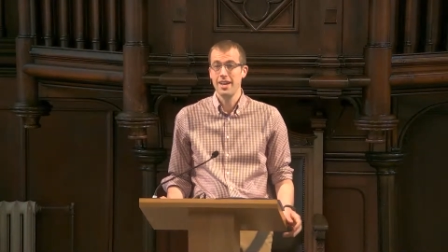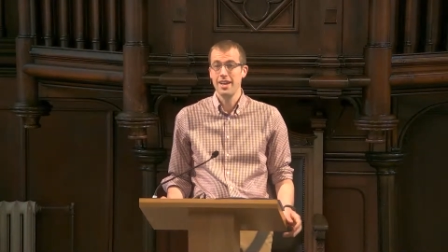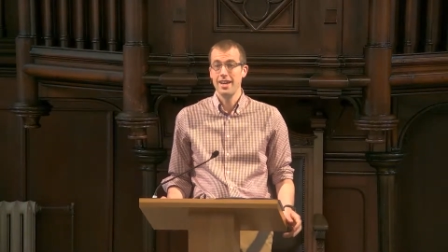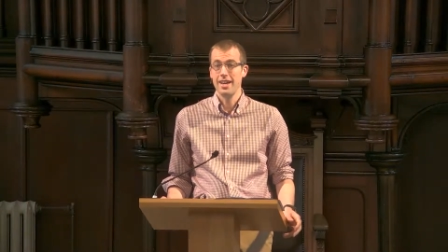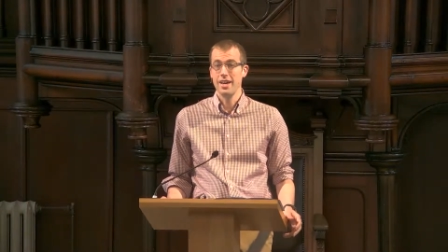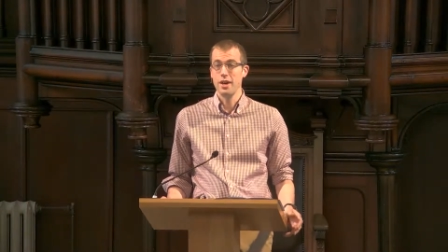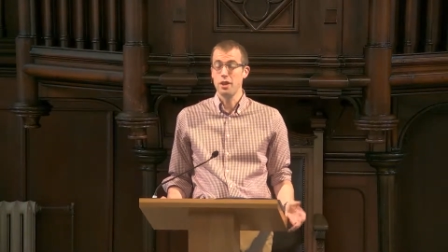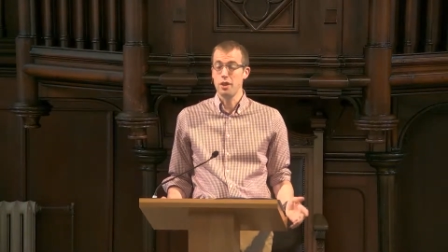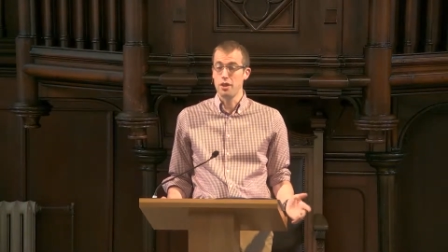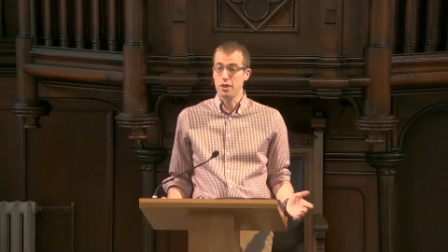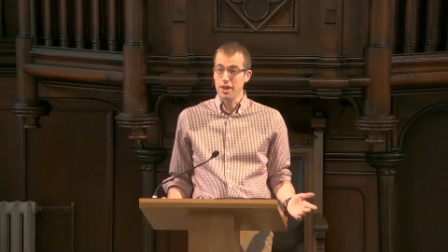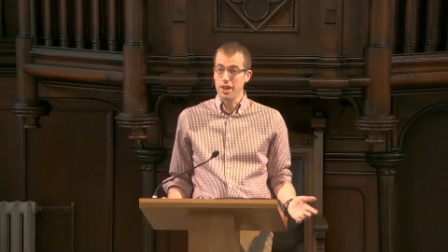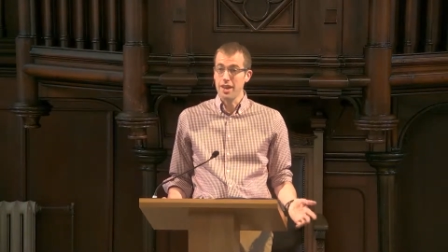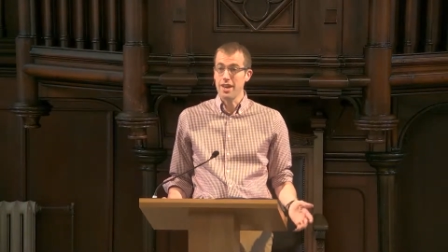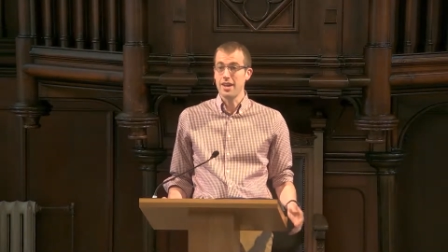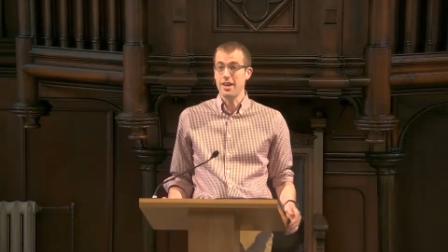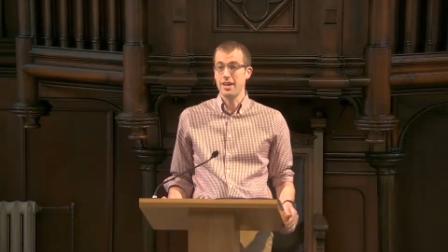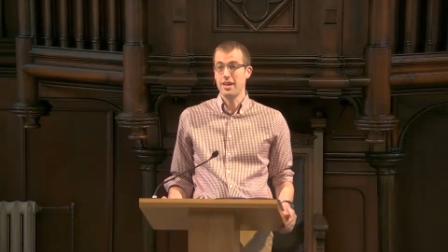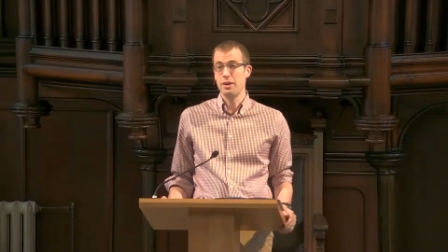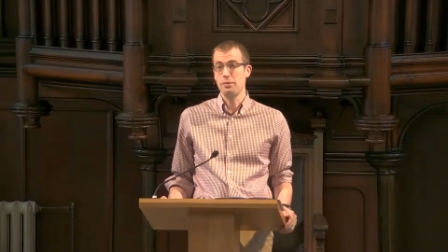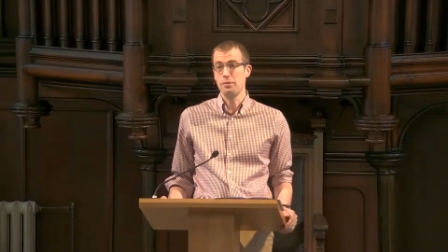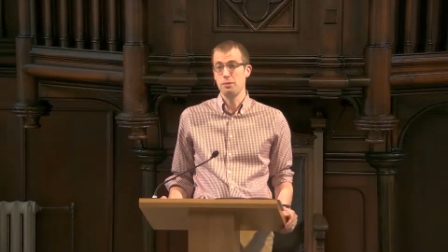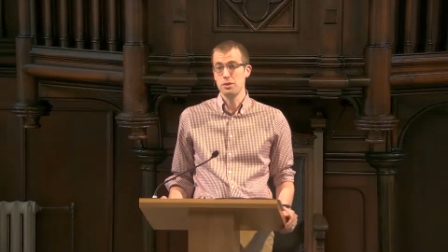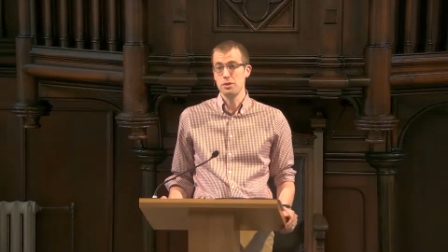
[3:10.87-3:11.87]
And
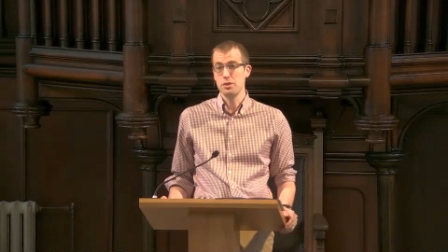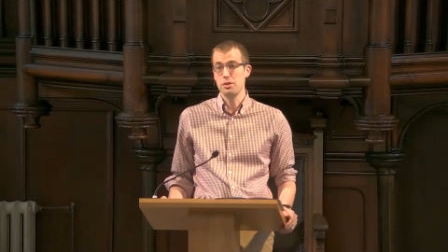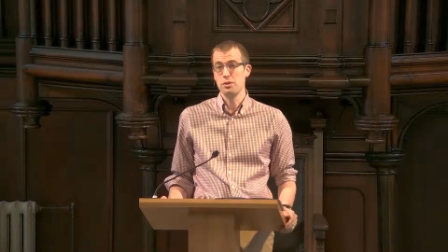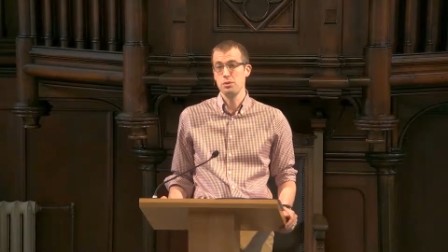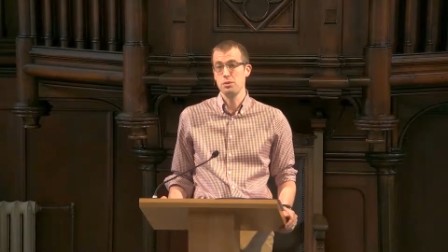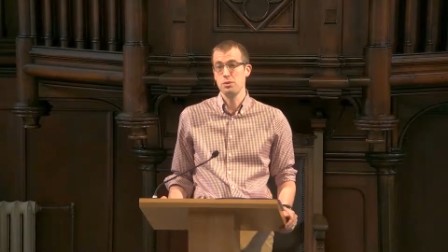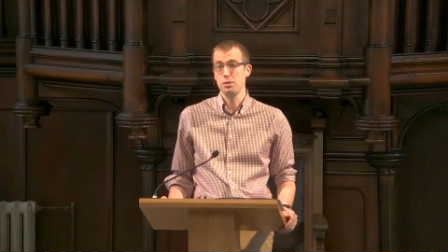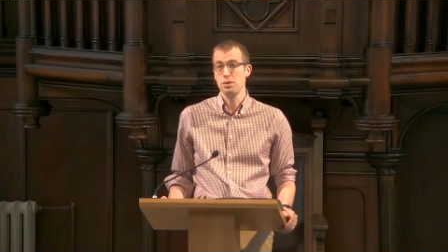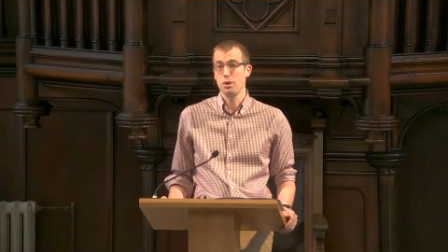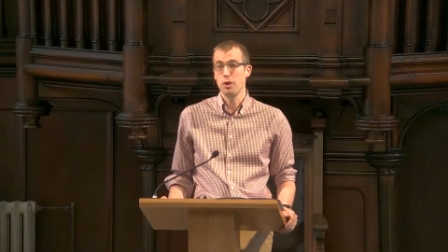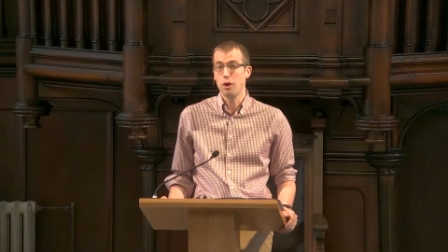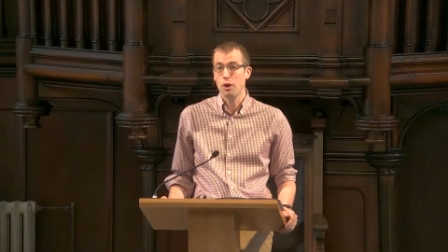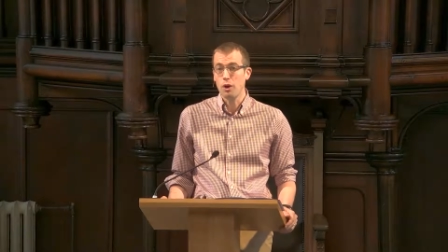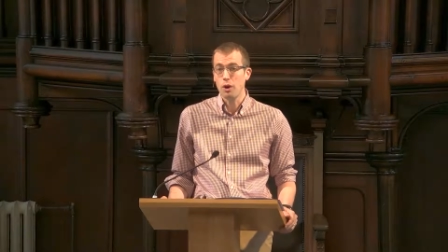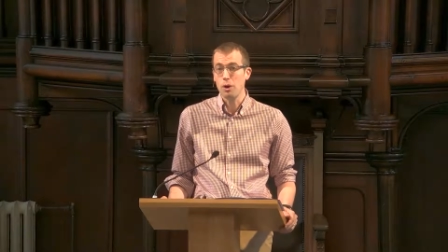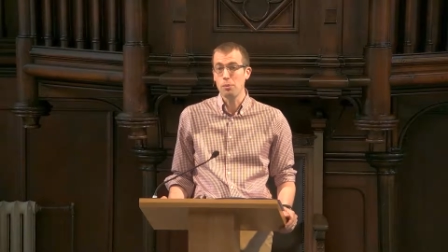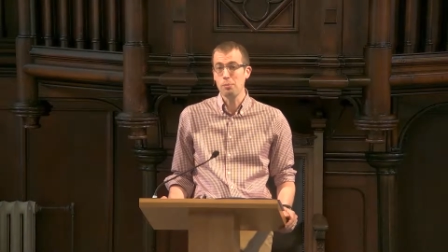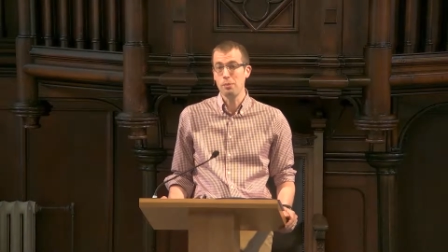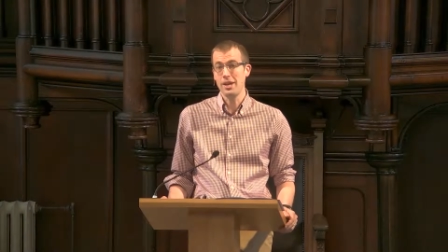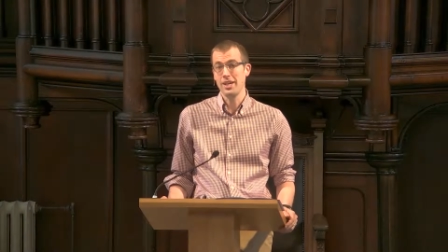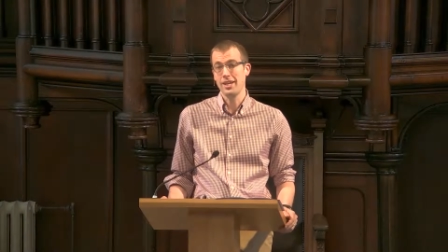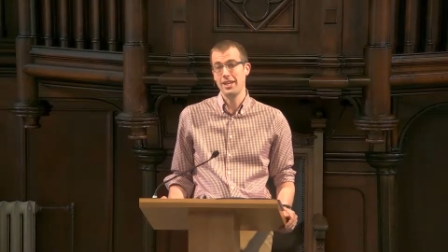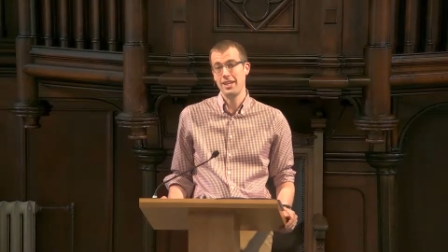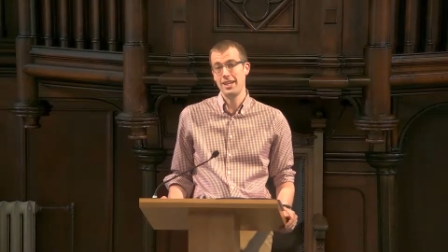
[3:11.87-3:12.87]
there I will store all
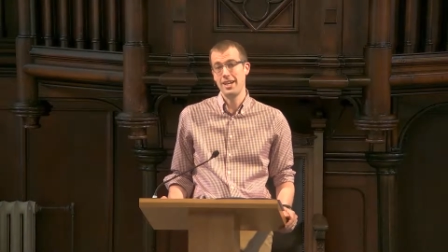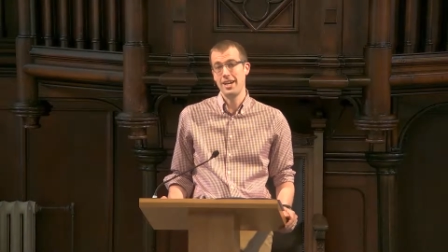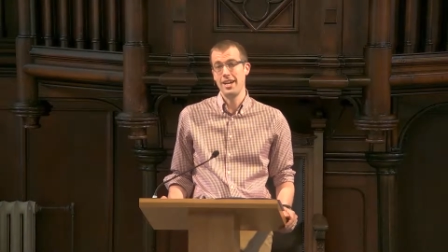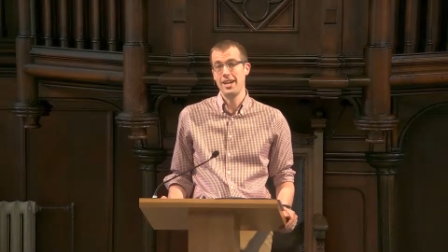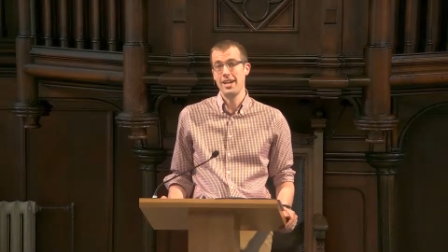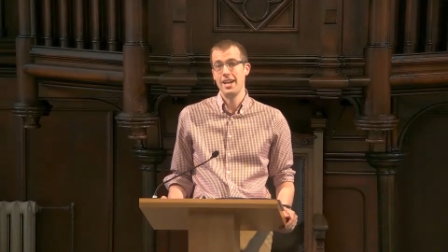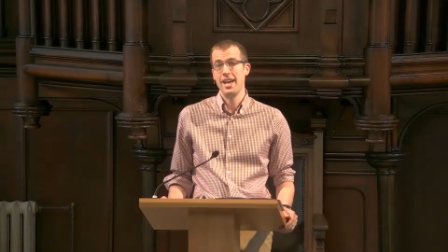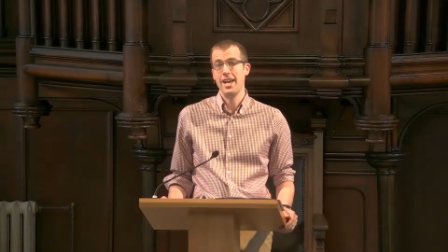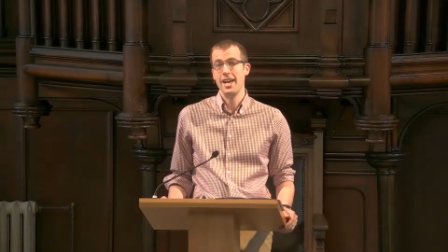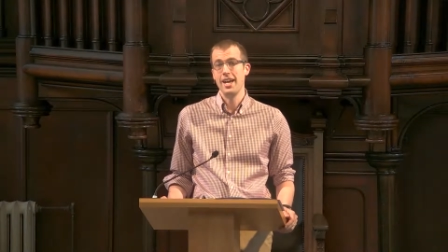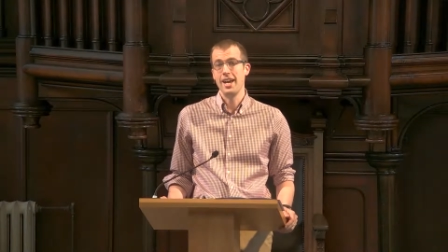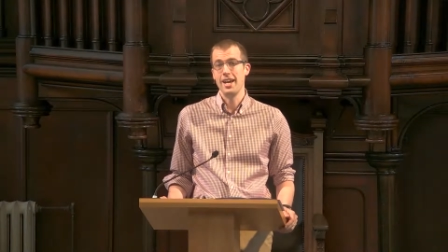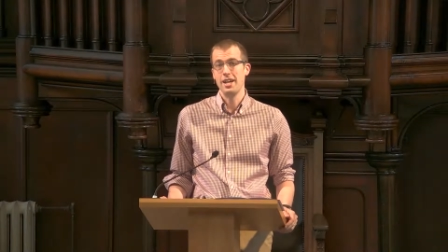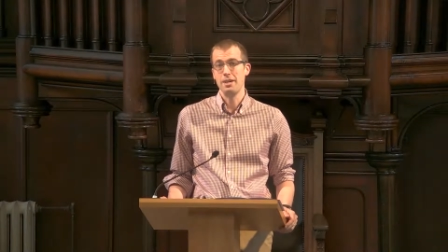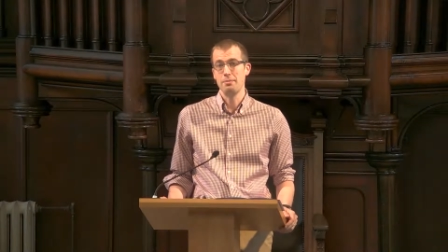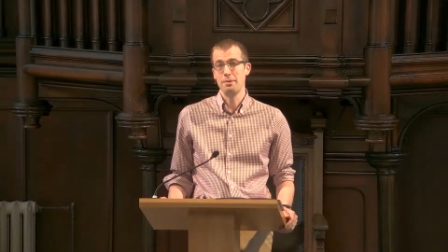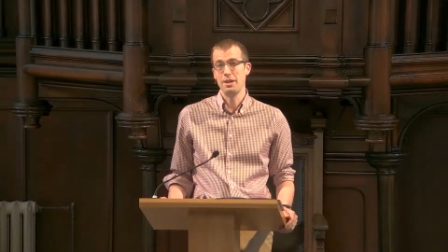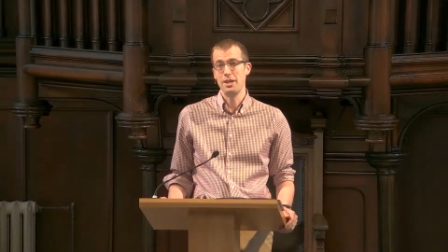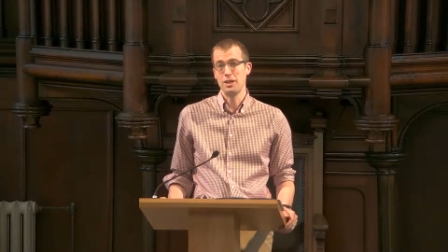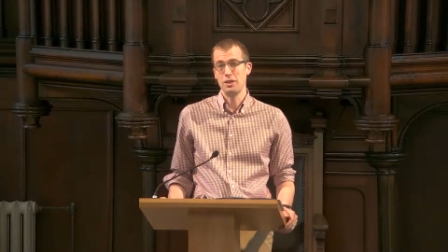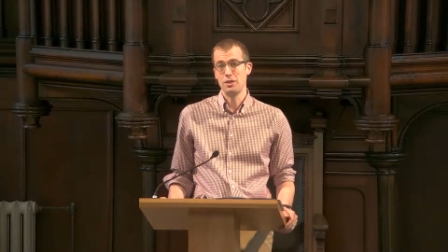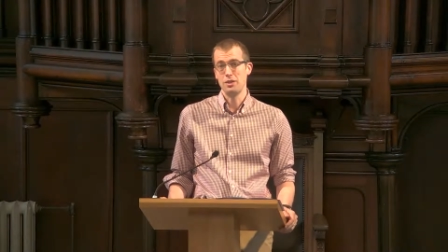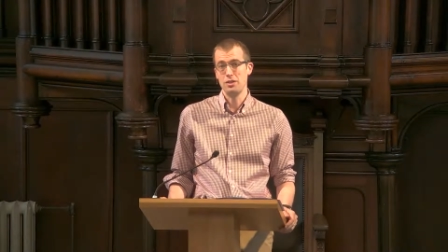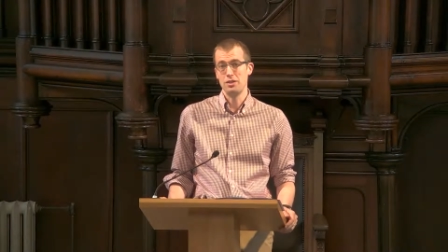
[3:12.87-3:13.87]
my grain and
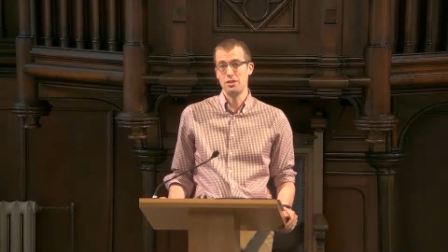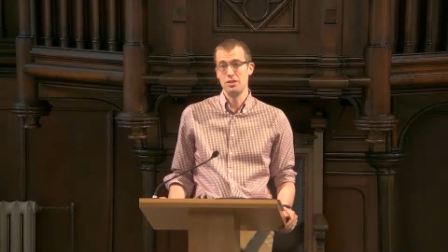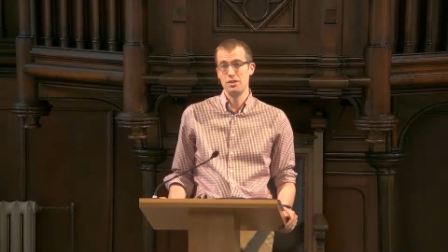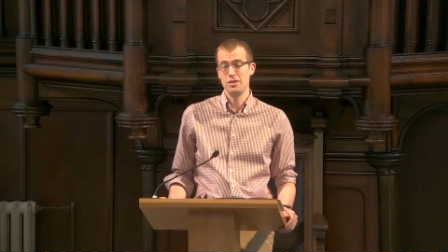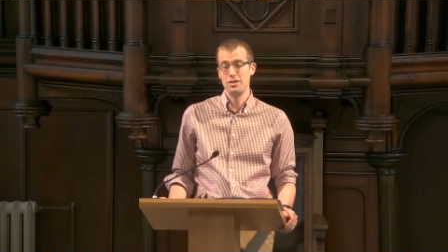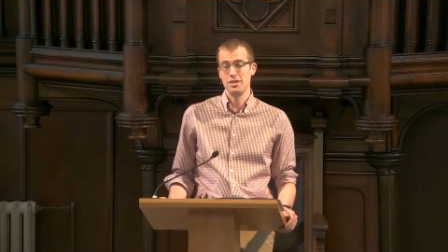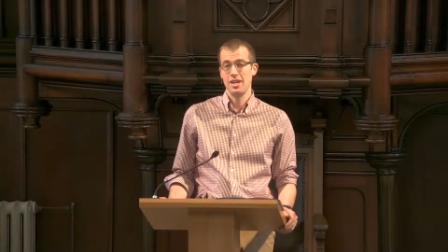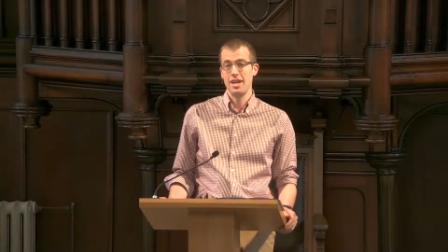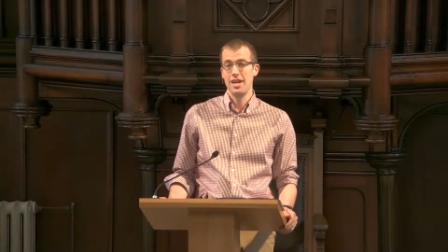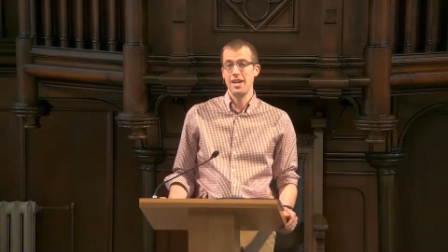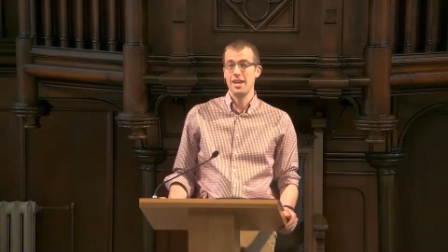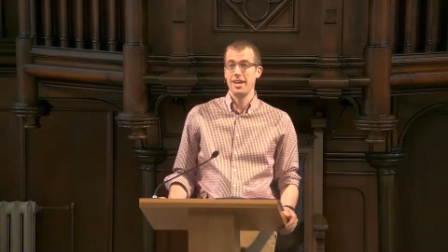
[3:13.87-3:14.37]
my goods.